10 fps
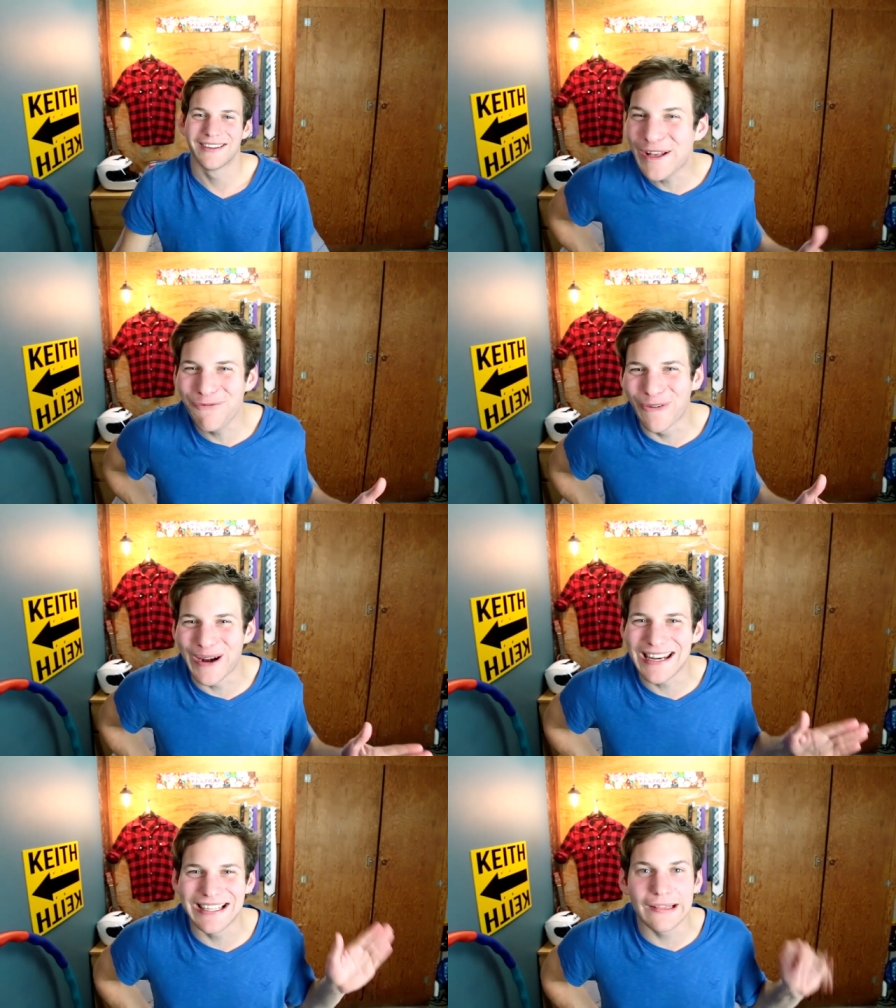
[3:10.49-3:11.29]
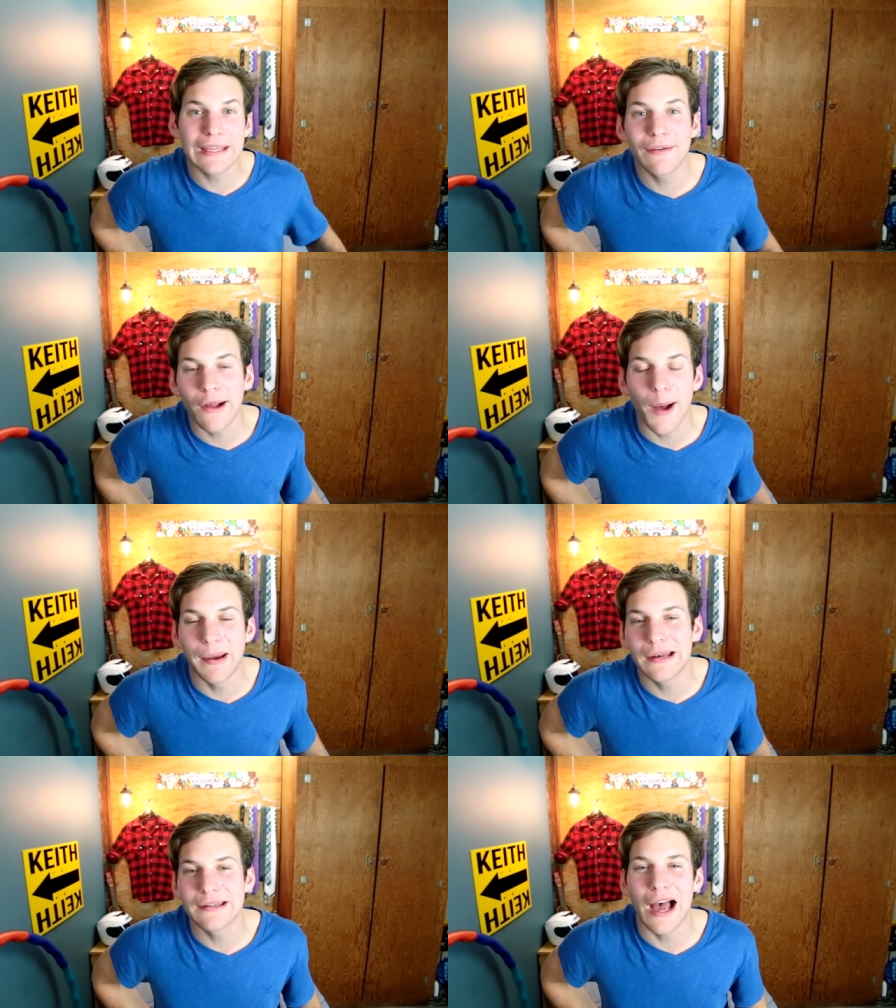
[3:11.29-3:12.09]
Feel free to leave a
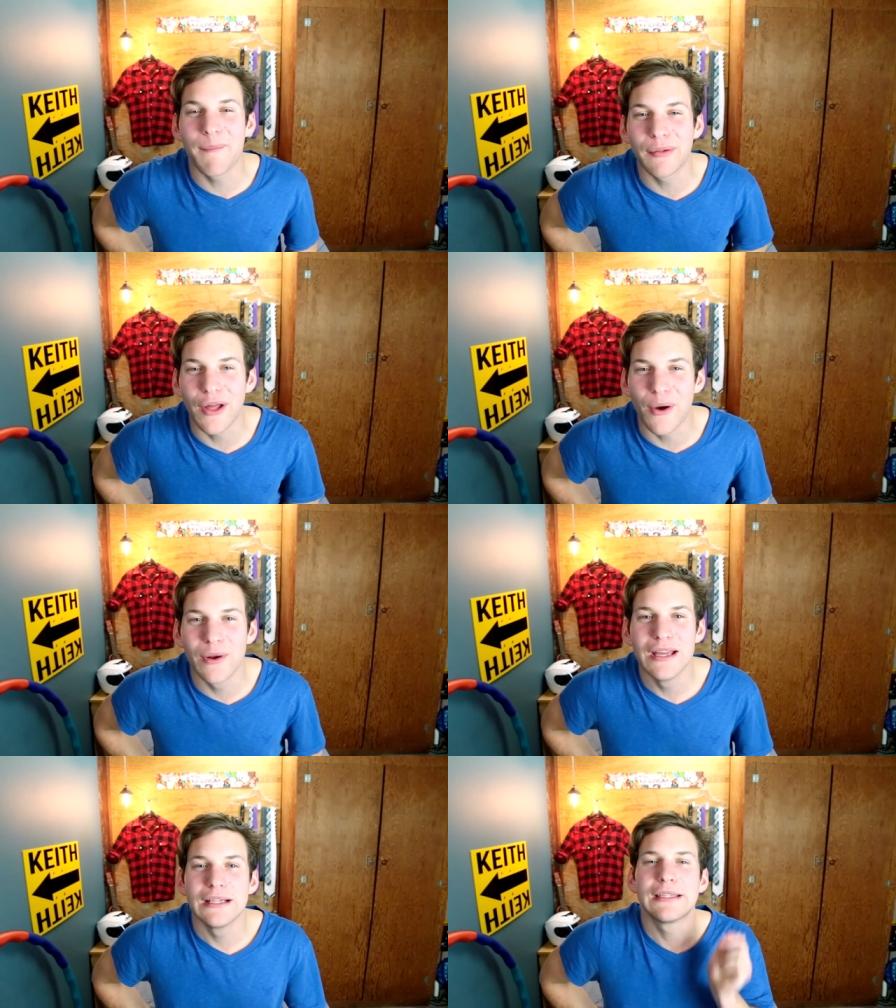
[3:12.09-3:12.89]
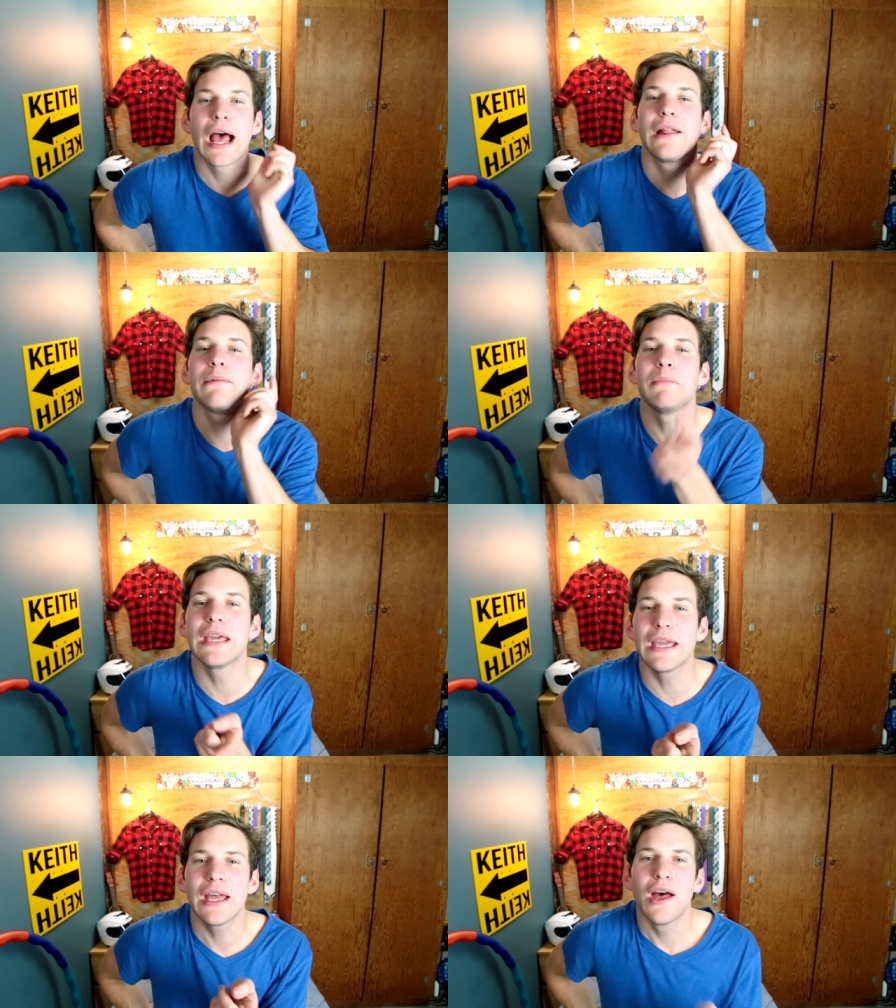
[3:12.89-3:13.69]
comment down below telling
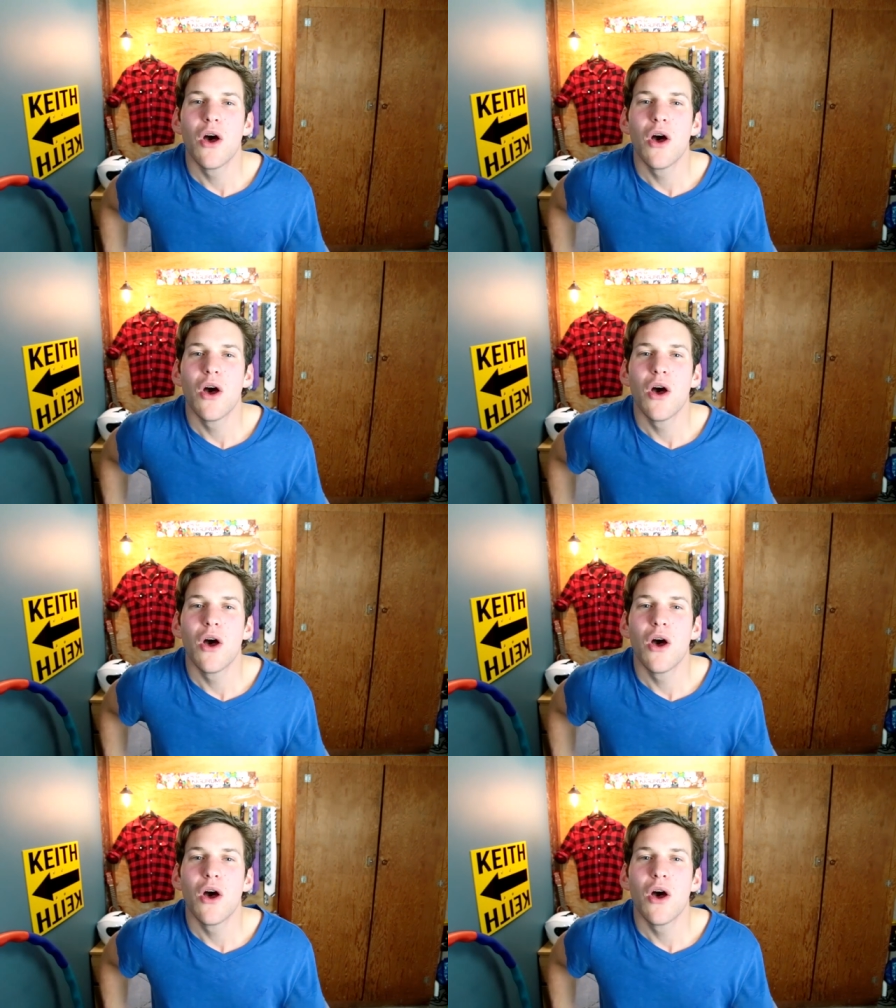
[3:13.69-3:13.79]
me